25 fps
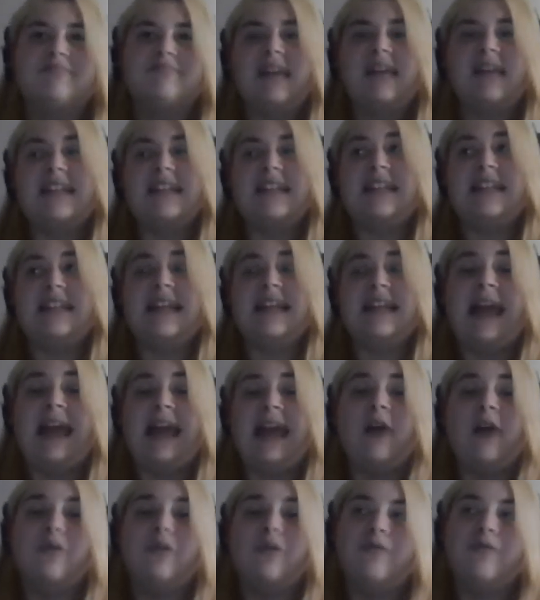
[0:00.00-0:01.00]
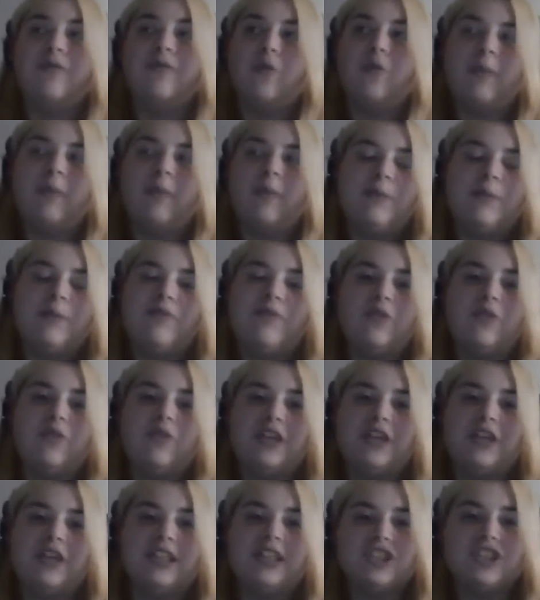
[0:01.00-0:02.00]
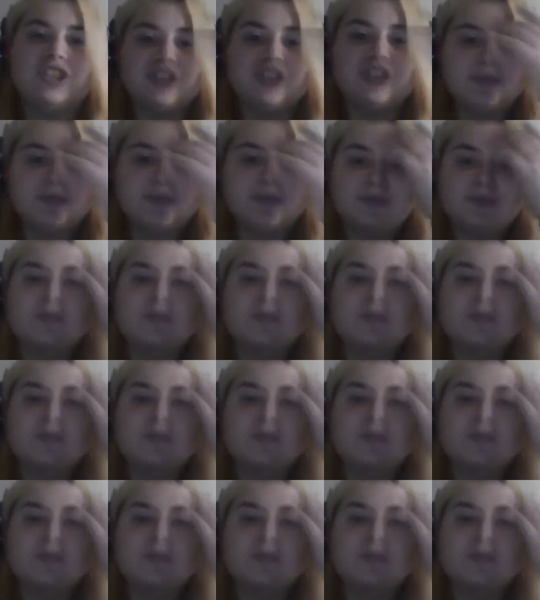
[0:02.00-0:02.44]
I'd say now, maybe 40-ish.